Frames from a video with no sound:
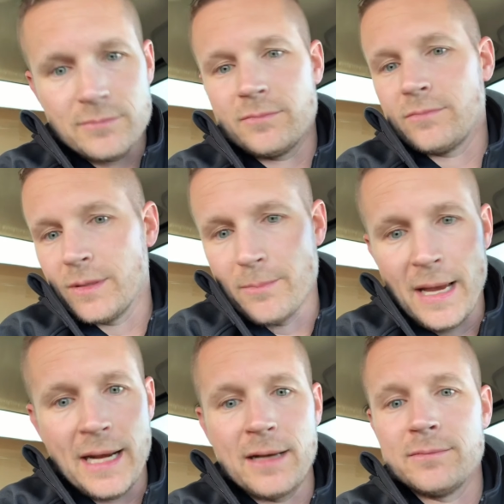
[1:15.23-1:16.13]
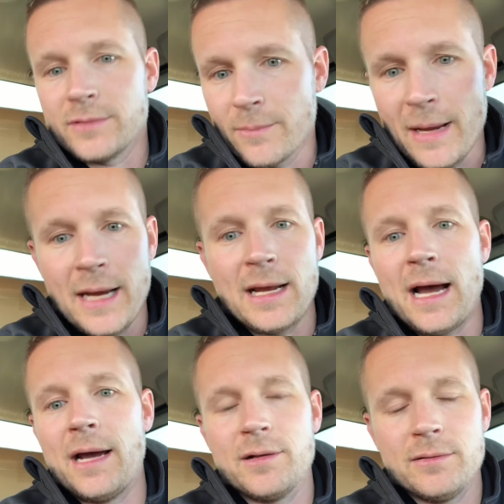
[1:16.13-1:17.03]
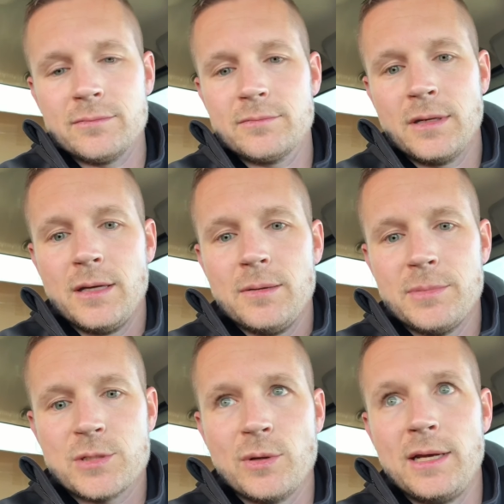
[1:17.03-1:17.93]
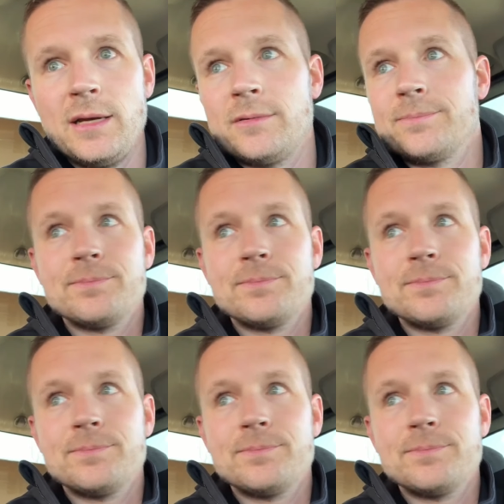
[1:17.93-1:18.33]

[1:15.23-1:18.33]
the main aisle between